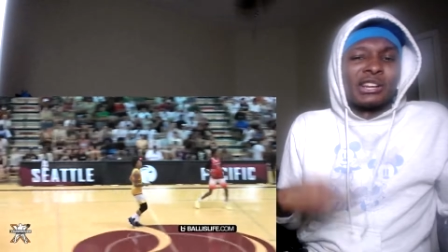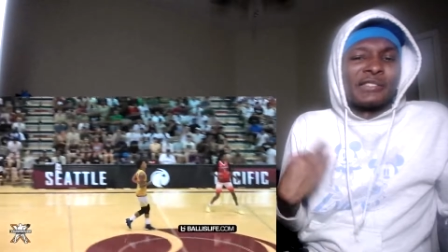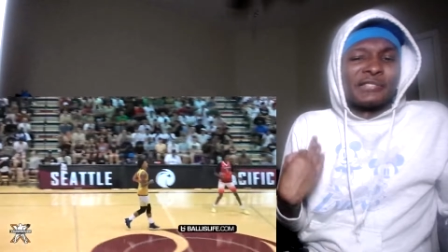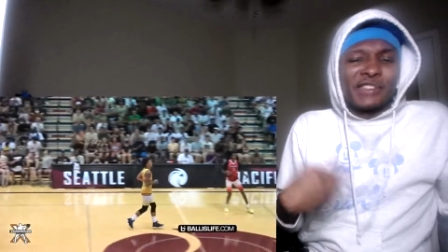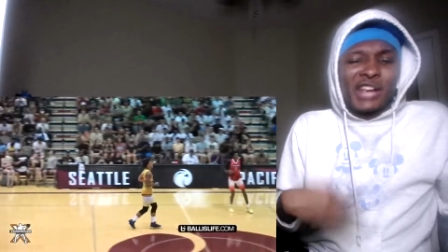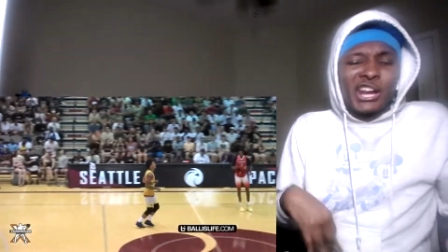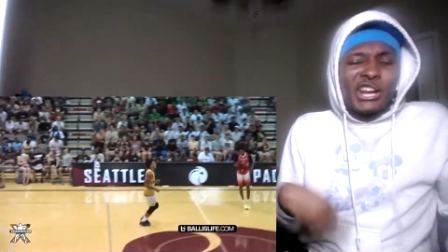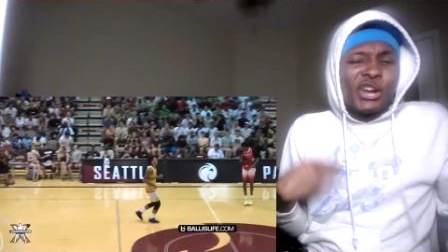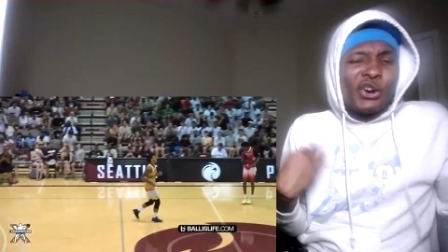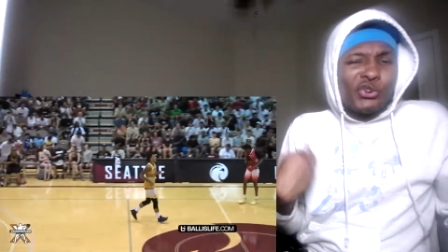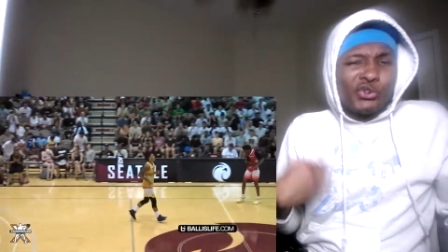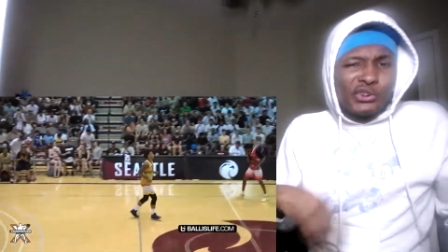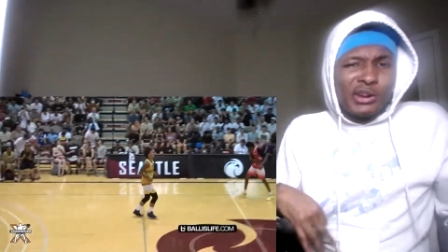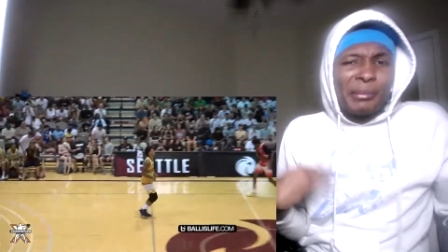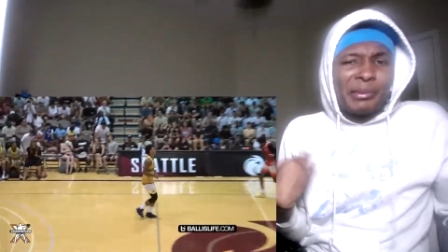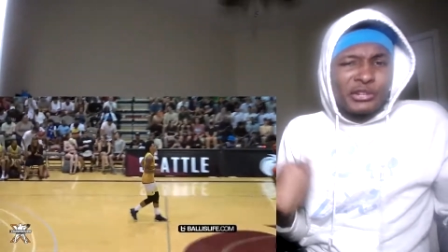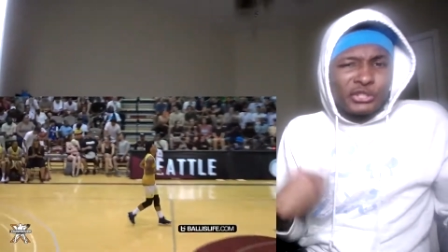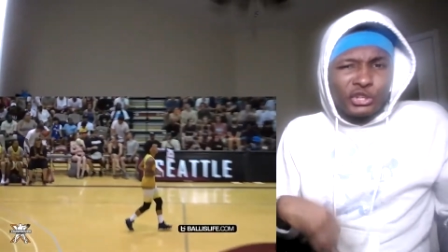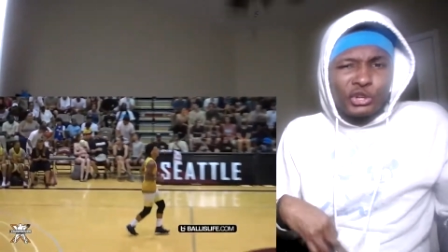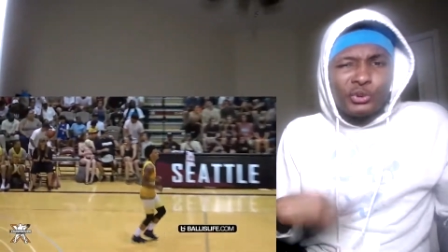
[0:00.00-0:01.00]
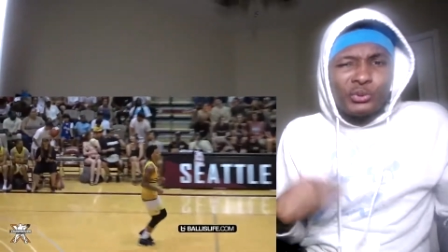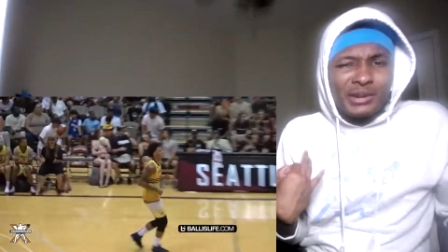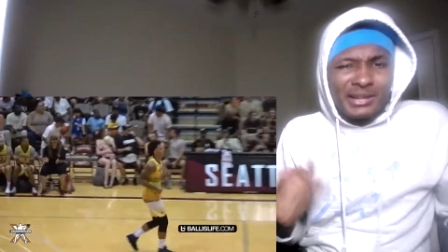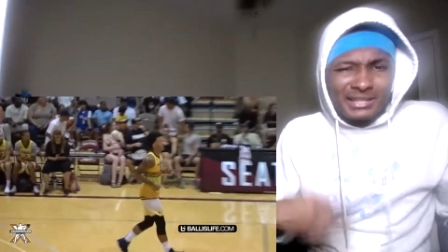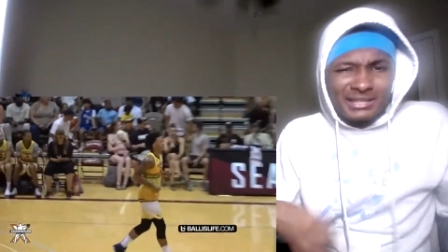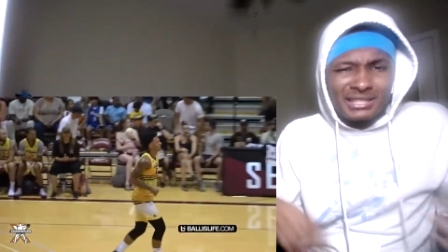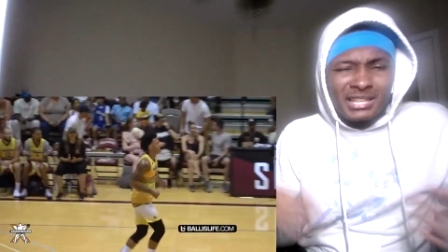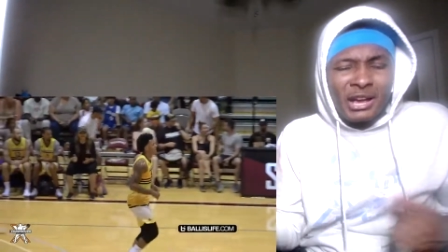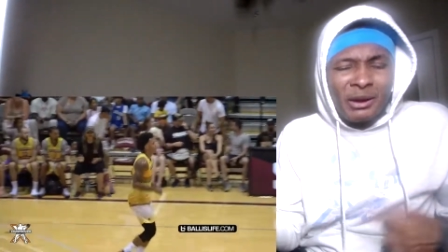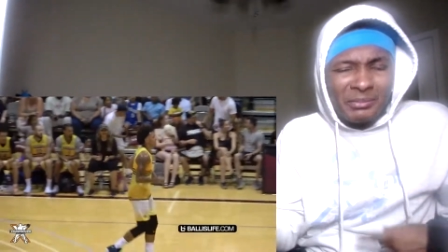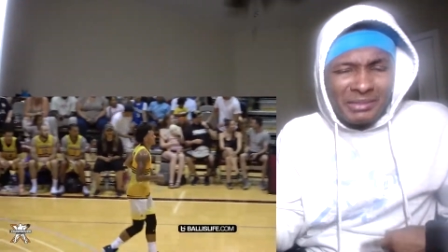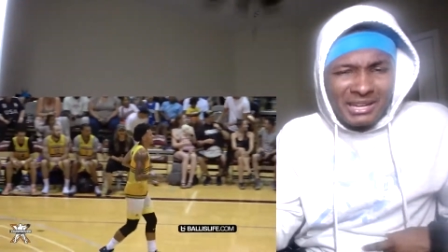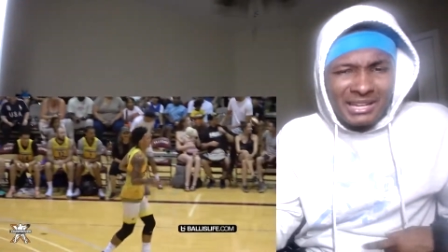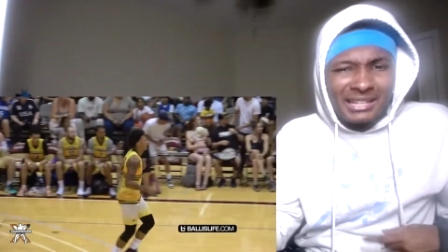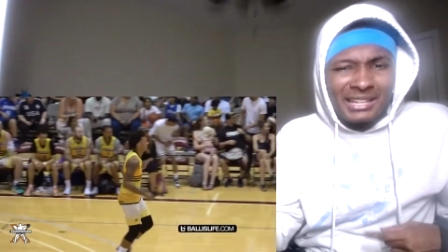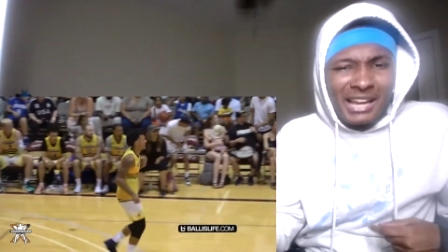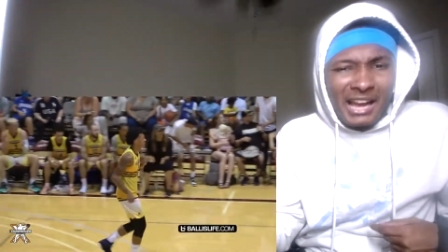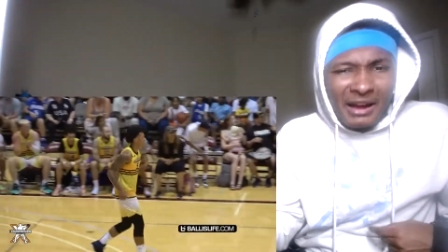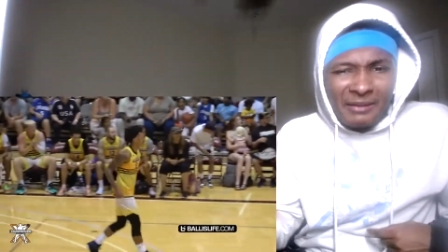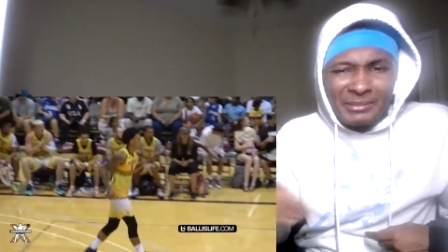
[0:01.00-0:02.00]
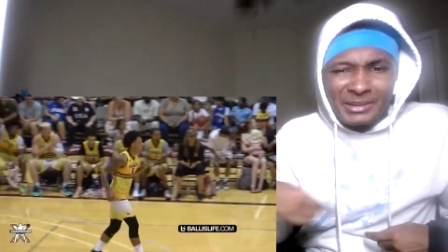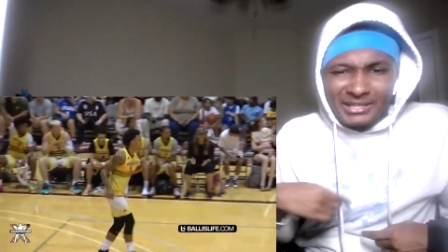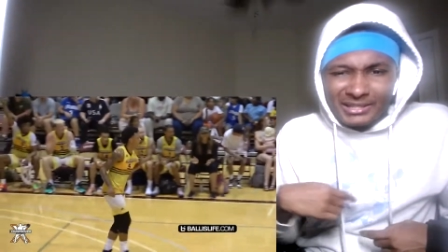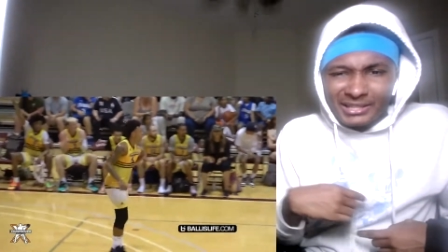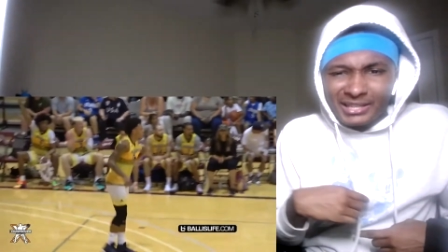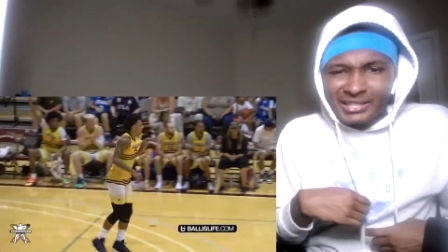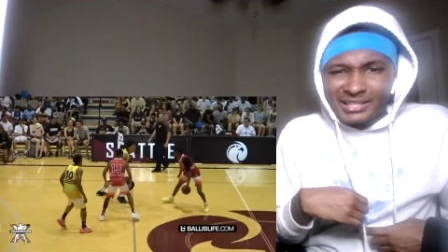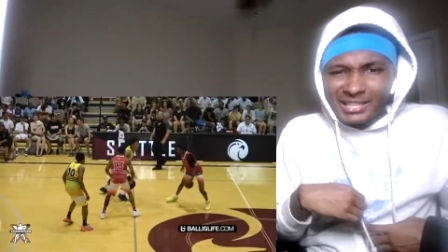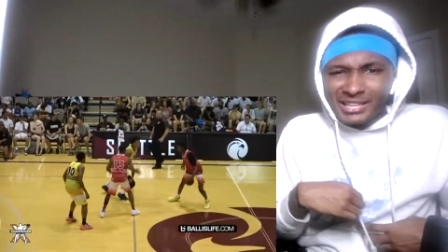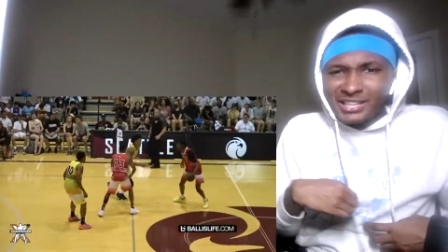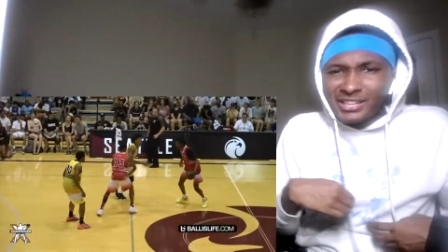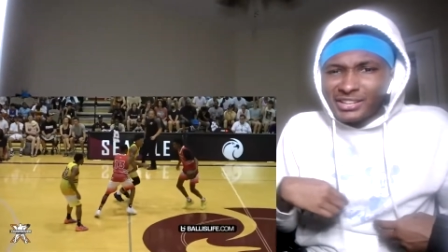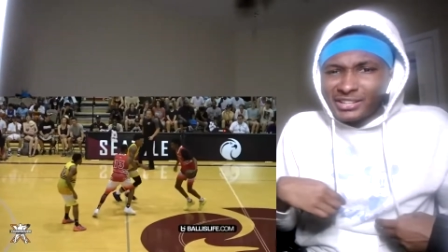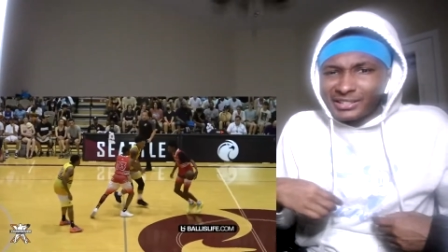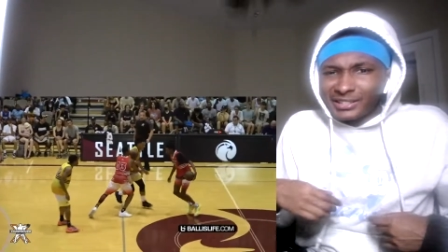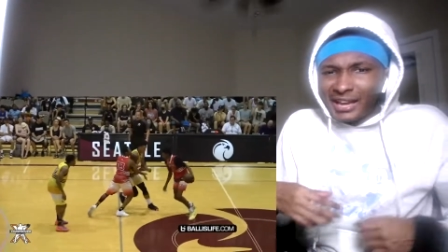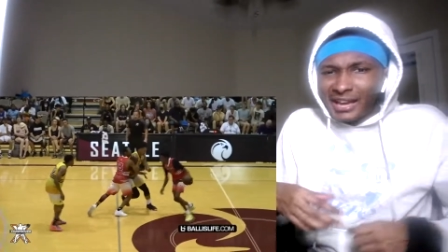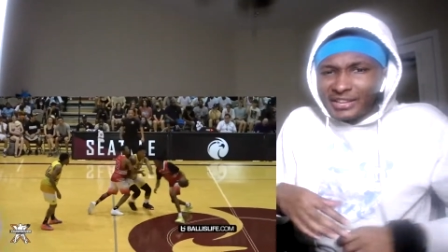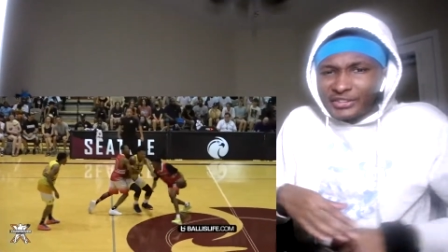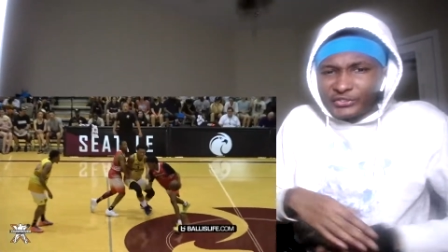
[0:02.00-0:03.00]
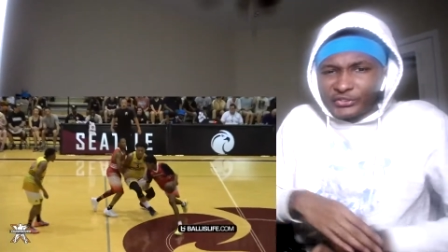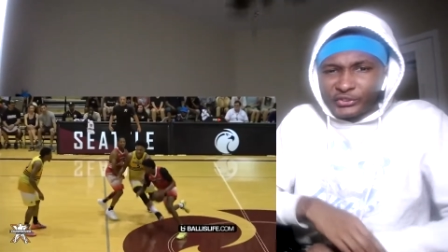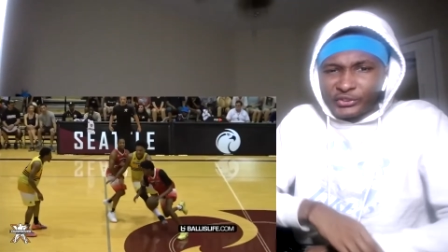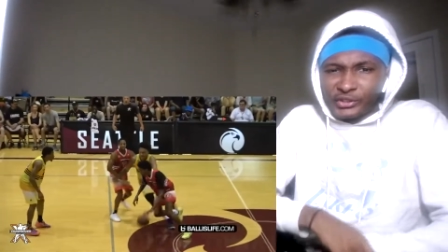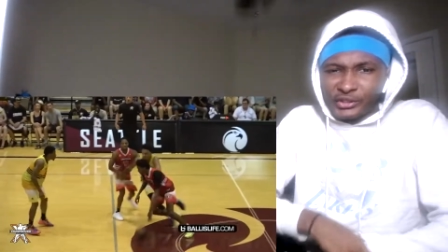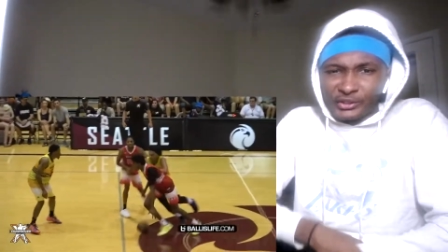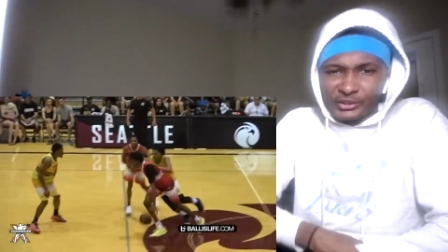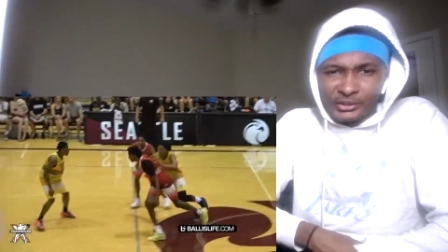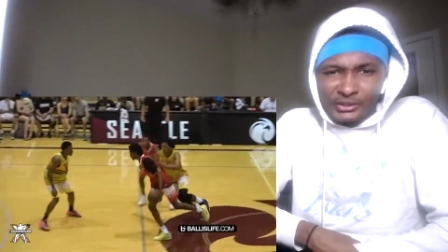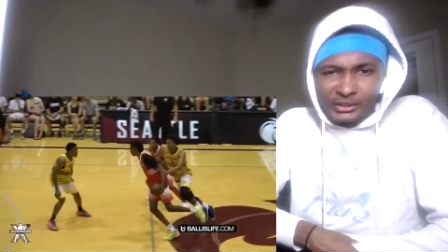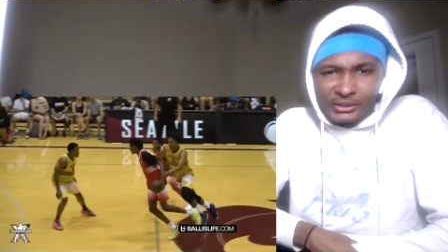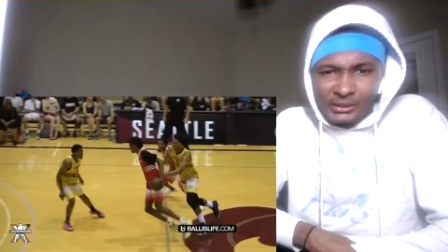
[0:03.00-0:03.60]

If y'all know who number two is, tell me in the comments, cause he looked nice for real.